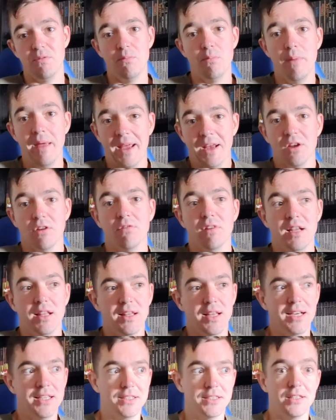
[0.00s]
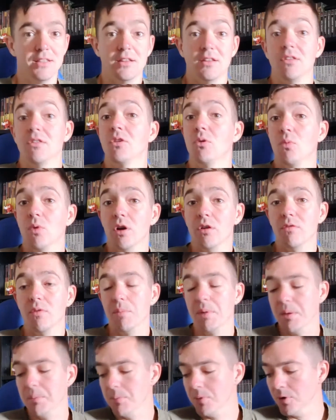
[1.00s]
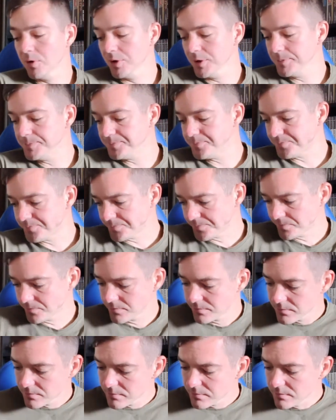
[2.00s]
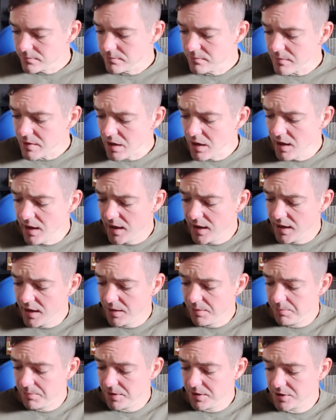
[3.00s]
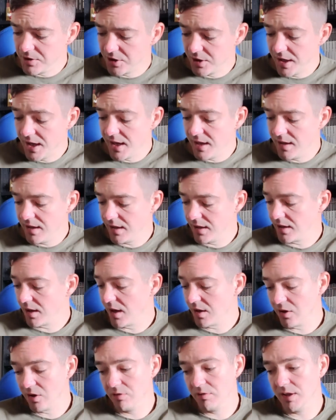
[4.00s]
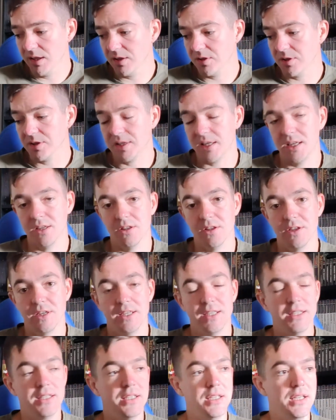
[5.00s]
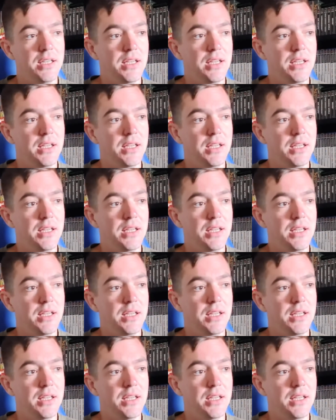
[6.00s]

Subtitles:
make her realise that they're worth a bit more. So yeah, I got a really good deal on it.